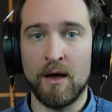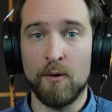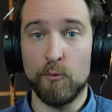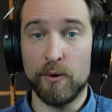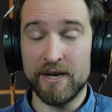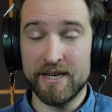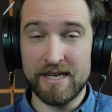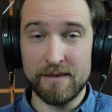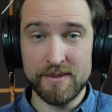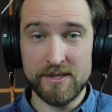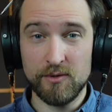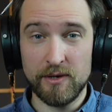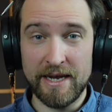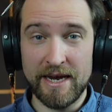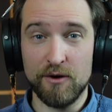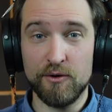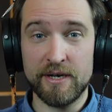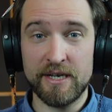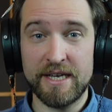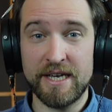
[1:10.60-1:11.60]
When it comes to
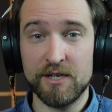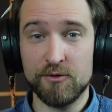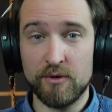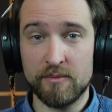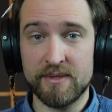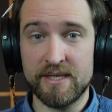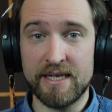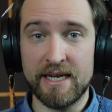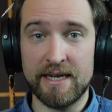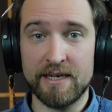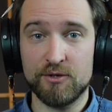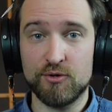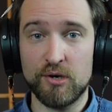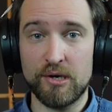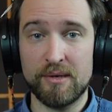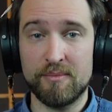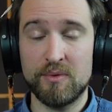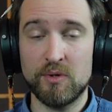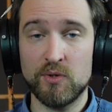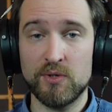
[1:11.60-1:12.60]
layering kick drums in
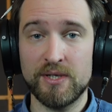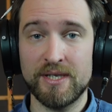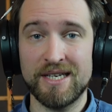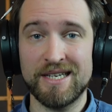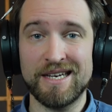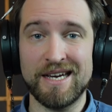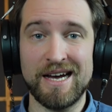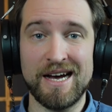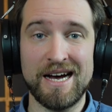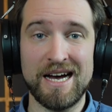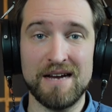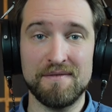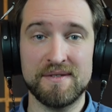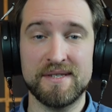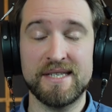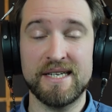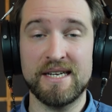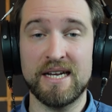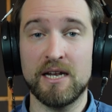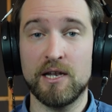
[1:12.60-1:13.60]
electronic music, I've
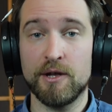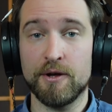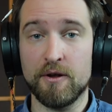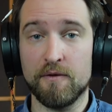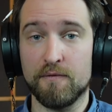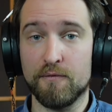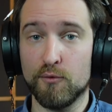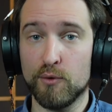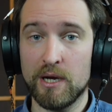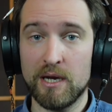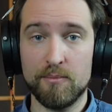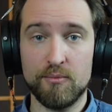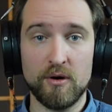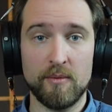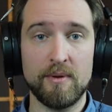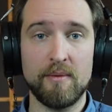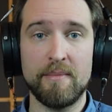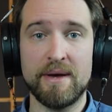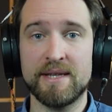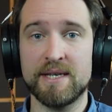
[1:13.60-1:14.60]
seen a lot of really
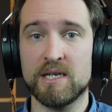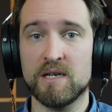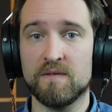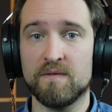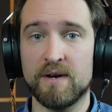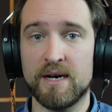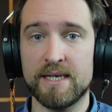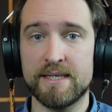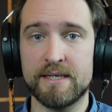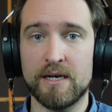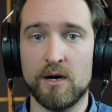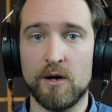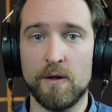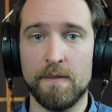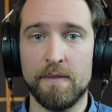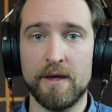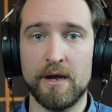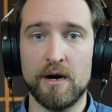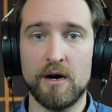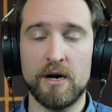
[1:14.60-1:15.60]
problematic advice out
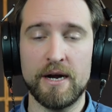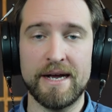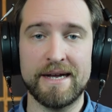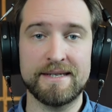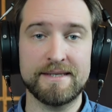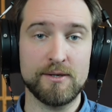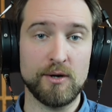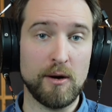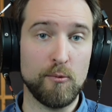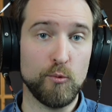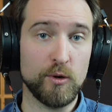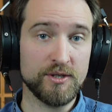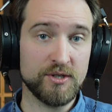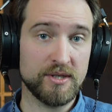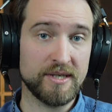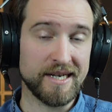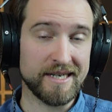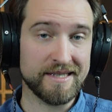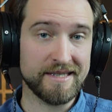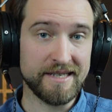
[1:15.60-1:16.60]
there. And so I want to
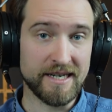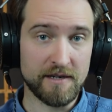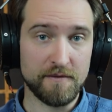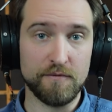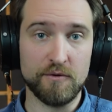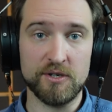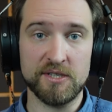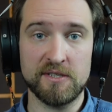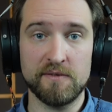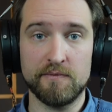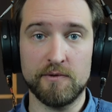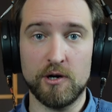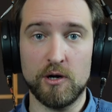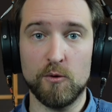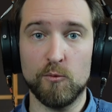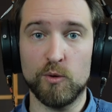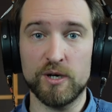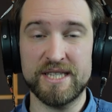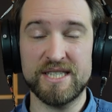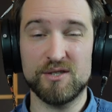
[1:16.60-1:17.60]
dissect first of all
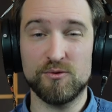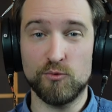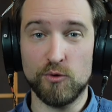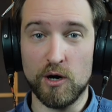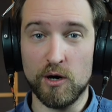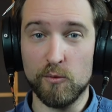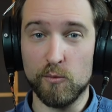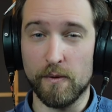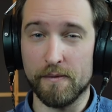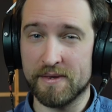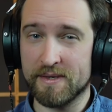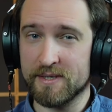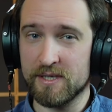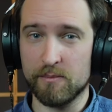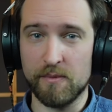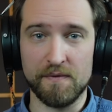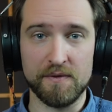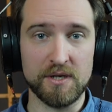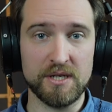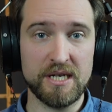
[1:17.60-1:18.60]
what's wrong with some
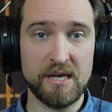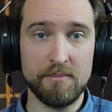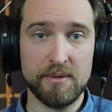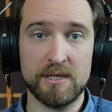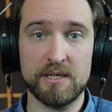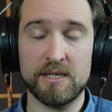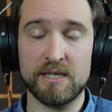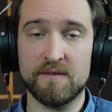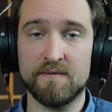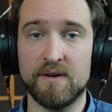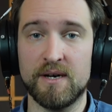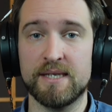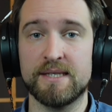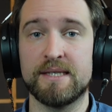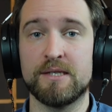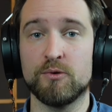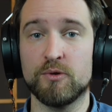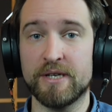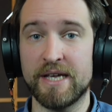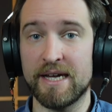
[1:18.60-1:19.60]
of the typical advice
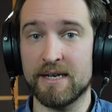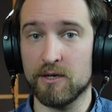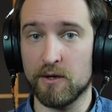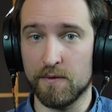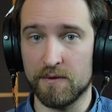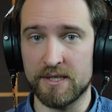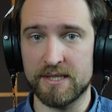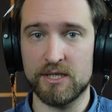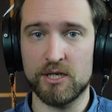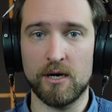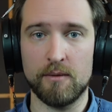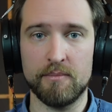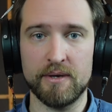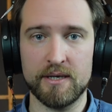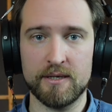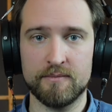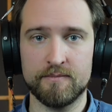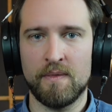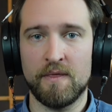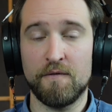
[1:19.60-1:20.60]
you get on this
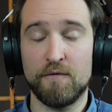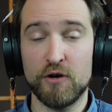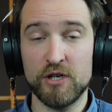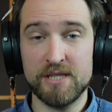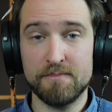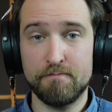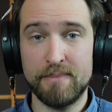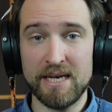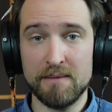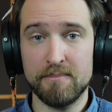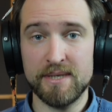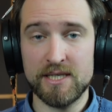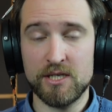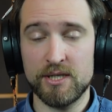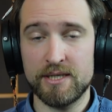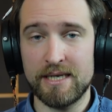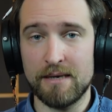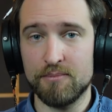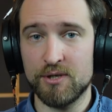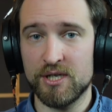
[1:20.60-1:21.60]
topic. The first big
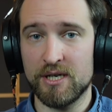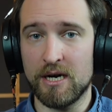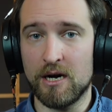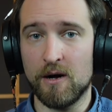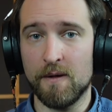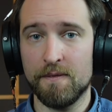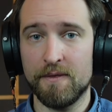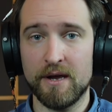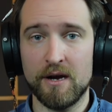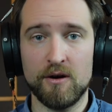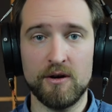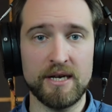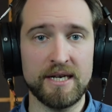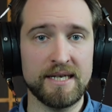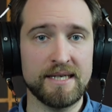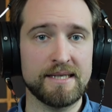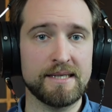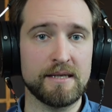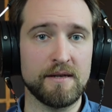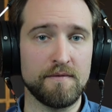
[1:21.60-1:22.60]
misconception out there
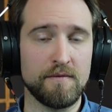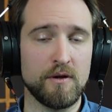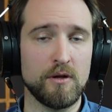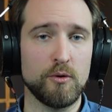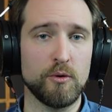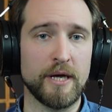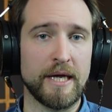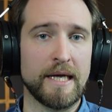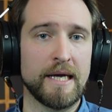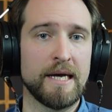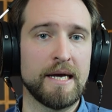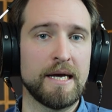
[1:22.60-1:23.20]
is the following.